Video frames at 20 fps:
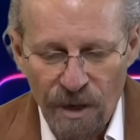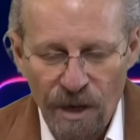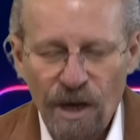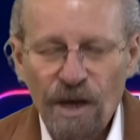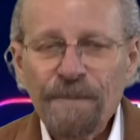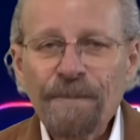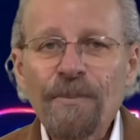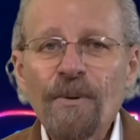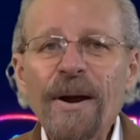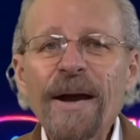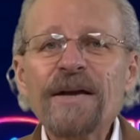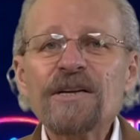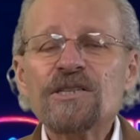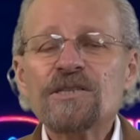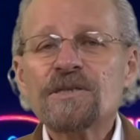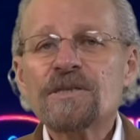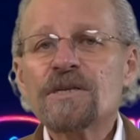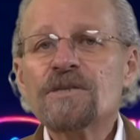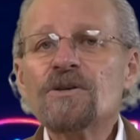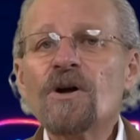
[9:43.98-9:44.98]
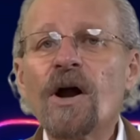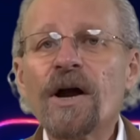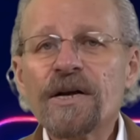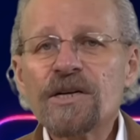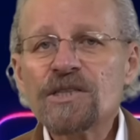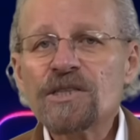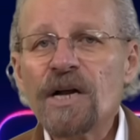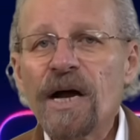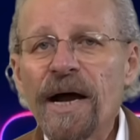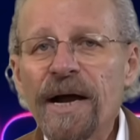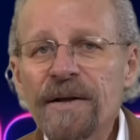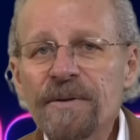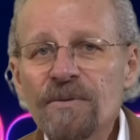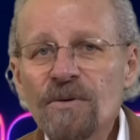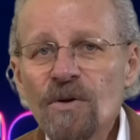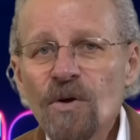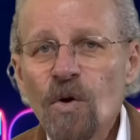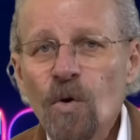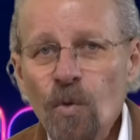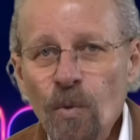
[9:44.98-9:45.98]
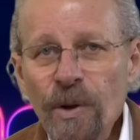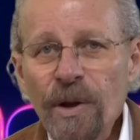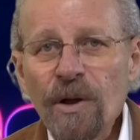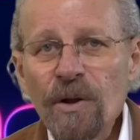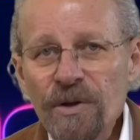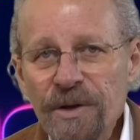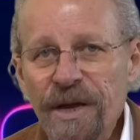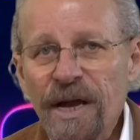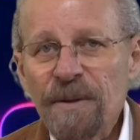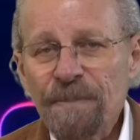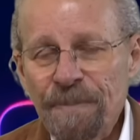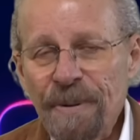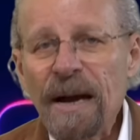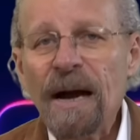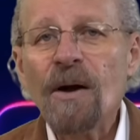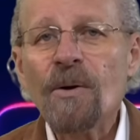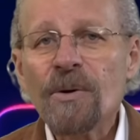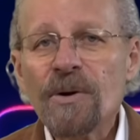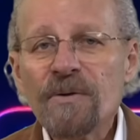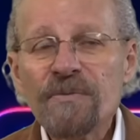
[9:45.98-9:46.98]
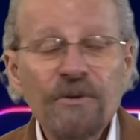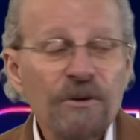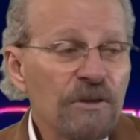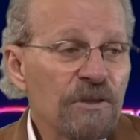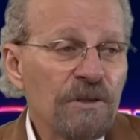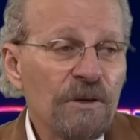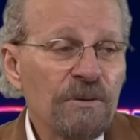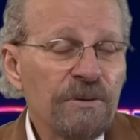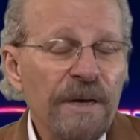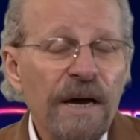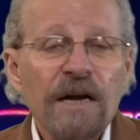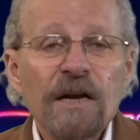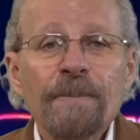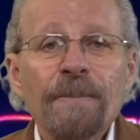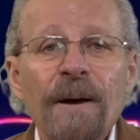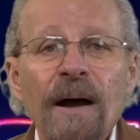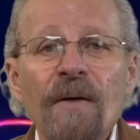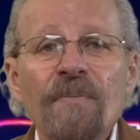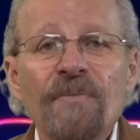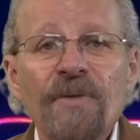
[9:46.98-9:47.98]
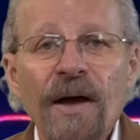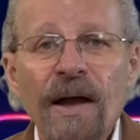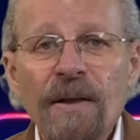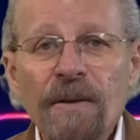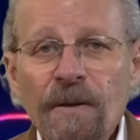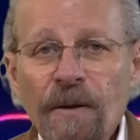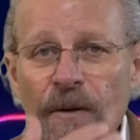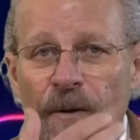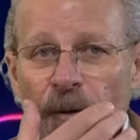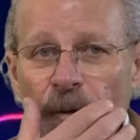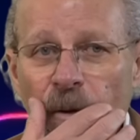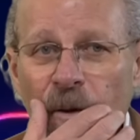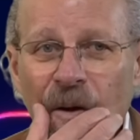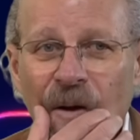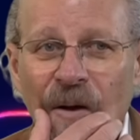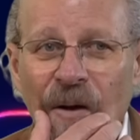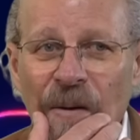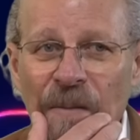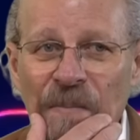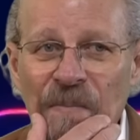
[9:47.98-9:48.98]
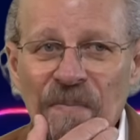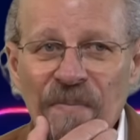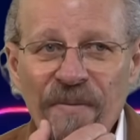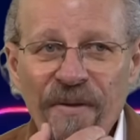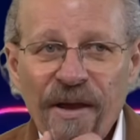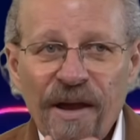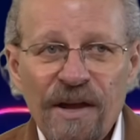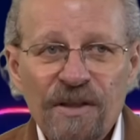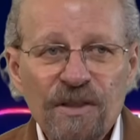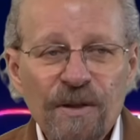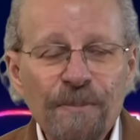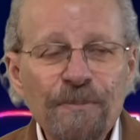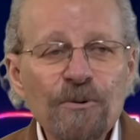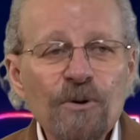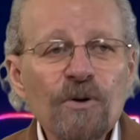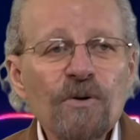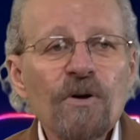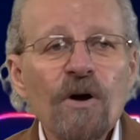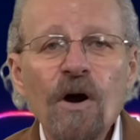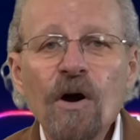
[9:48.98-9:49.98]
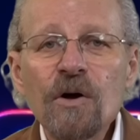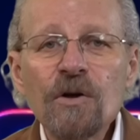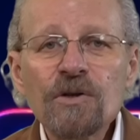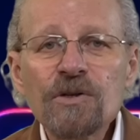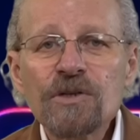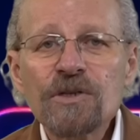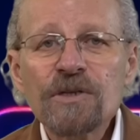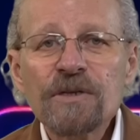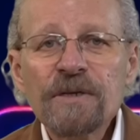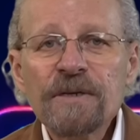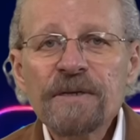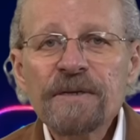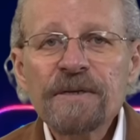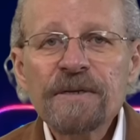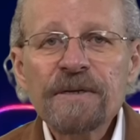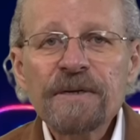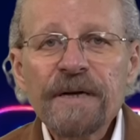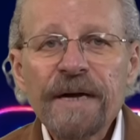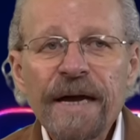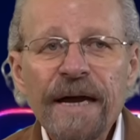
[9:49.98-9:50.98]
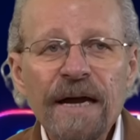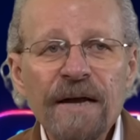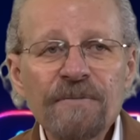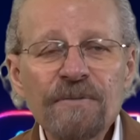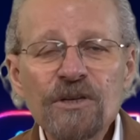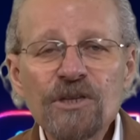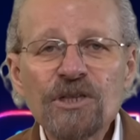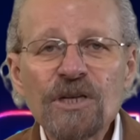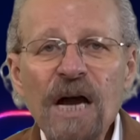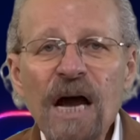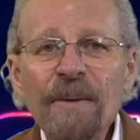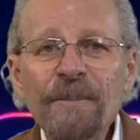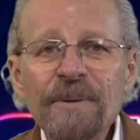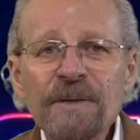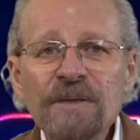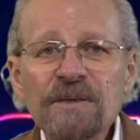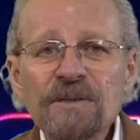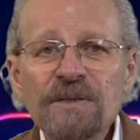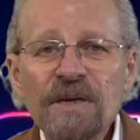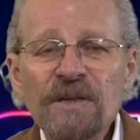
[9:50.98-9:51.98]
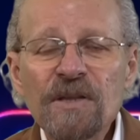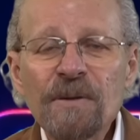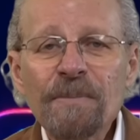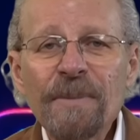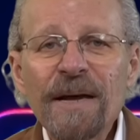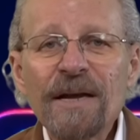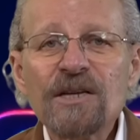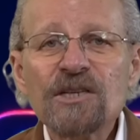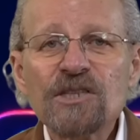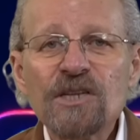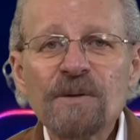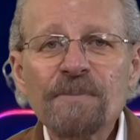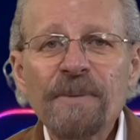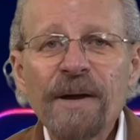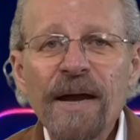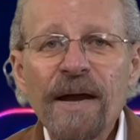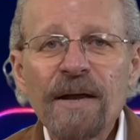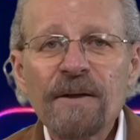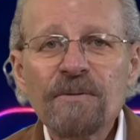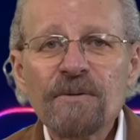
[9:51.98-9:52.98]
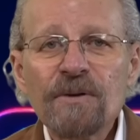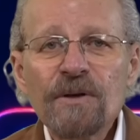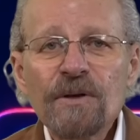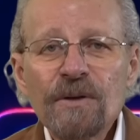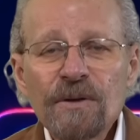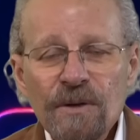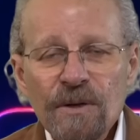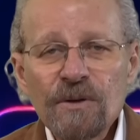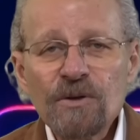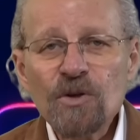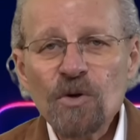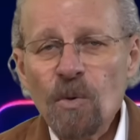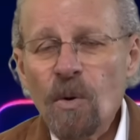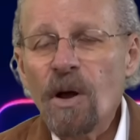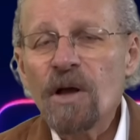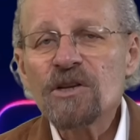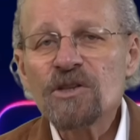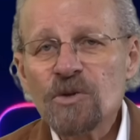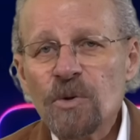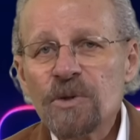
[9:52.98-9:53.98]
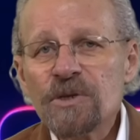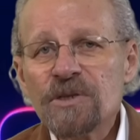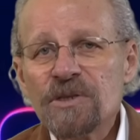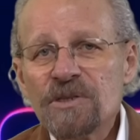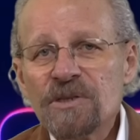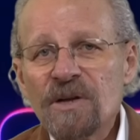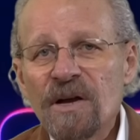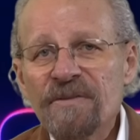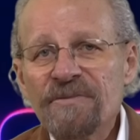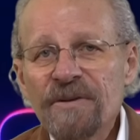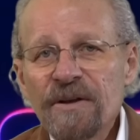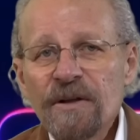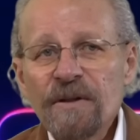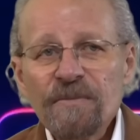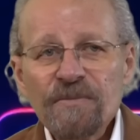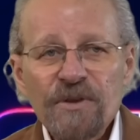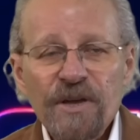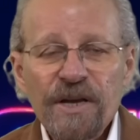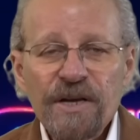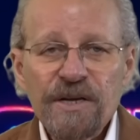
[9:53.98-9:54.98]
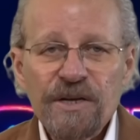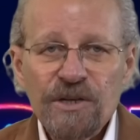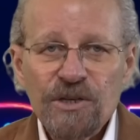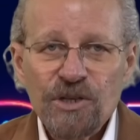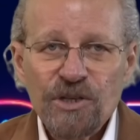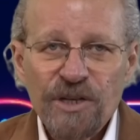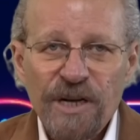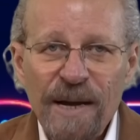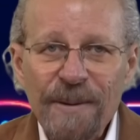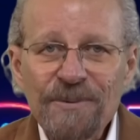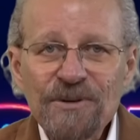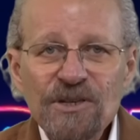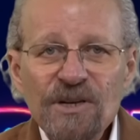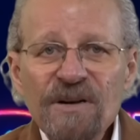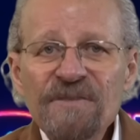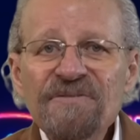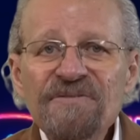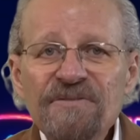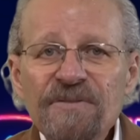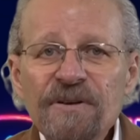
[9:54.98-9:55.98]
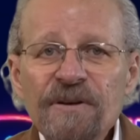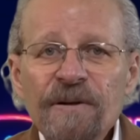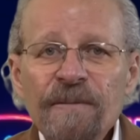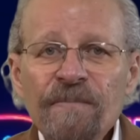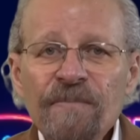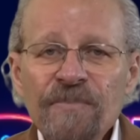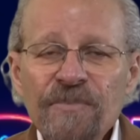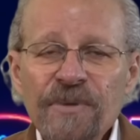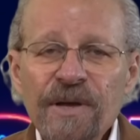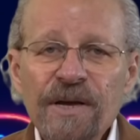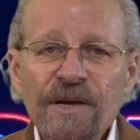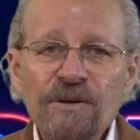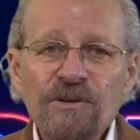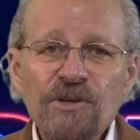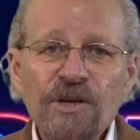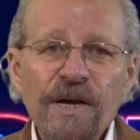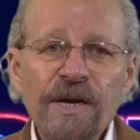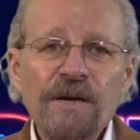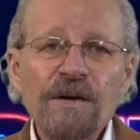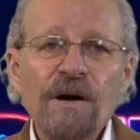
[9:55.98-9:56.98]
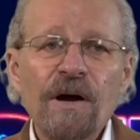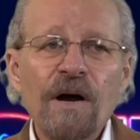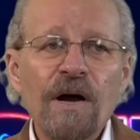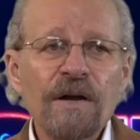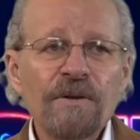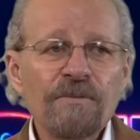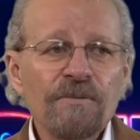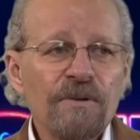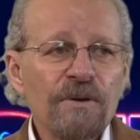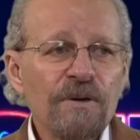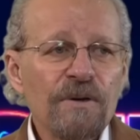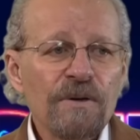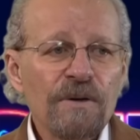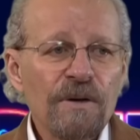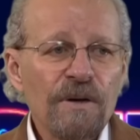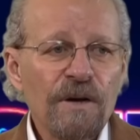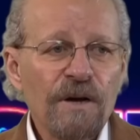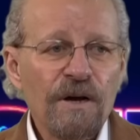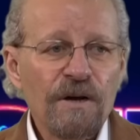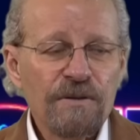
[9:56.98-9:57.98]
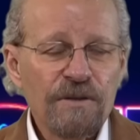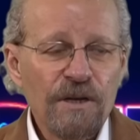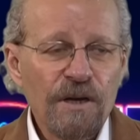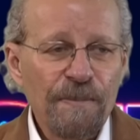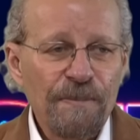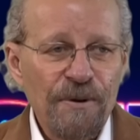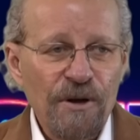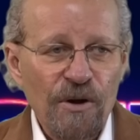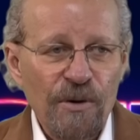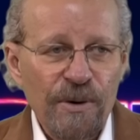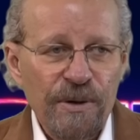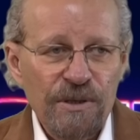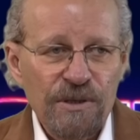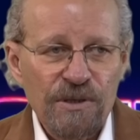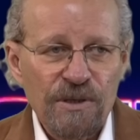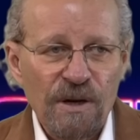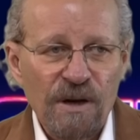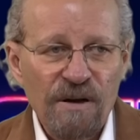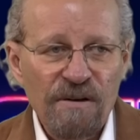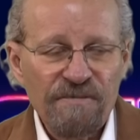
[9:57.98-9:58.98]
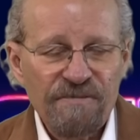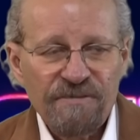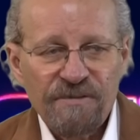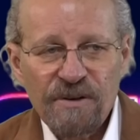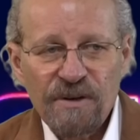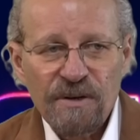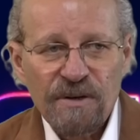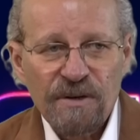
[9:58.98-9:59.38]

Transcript: embrace the dark side, will get power. There's no doubt about that. And the brujos, And the shamans and the medicine man can do all sorts of stuff. They can shapeshift. They can take on the appearance of